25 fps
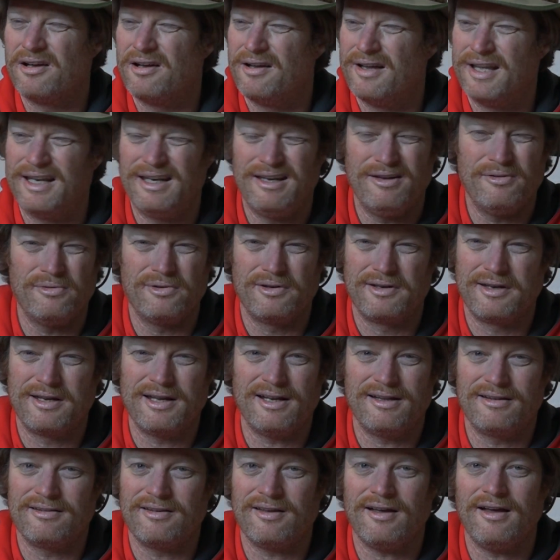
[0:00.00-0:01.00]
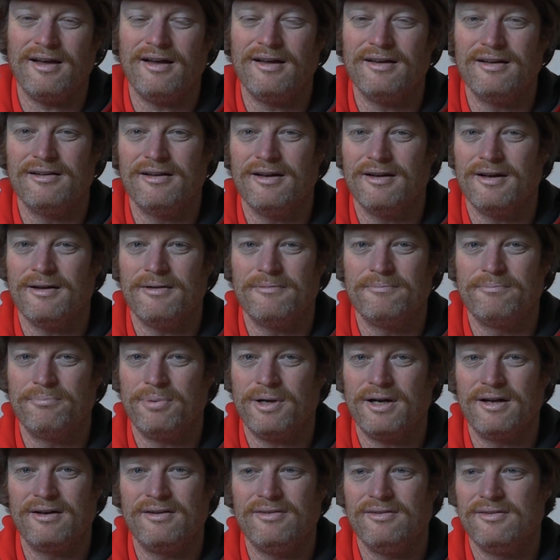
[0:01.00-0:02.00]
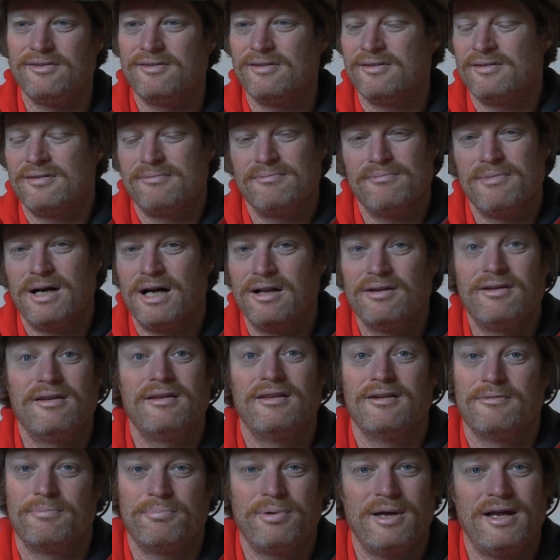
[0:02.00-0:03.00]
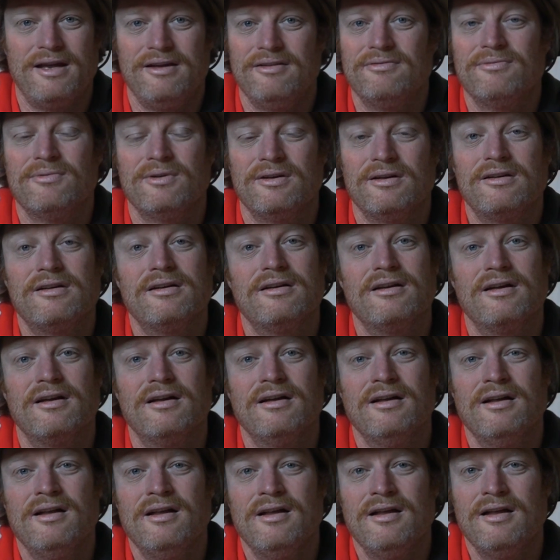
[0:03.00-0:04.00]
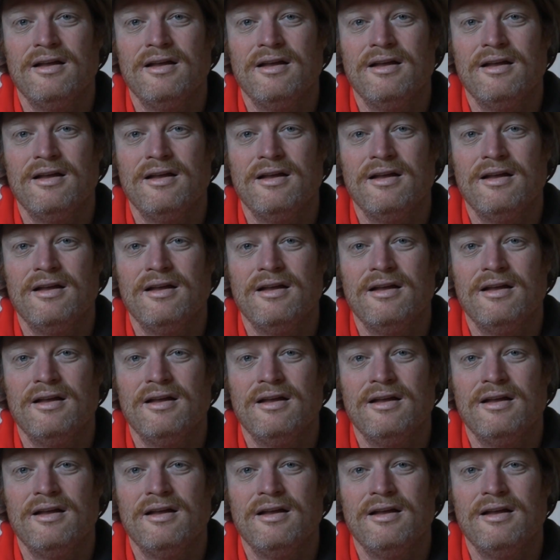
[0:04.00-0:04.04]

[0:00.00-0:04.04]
and he would get punctures just mounting the pavement, you know.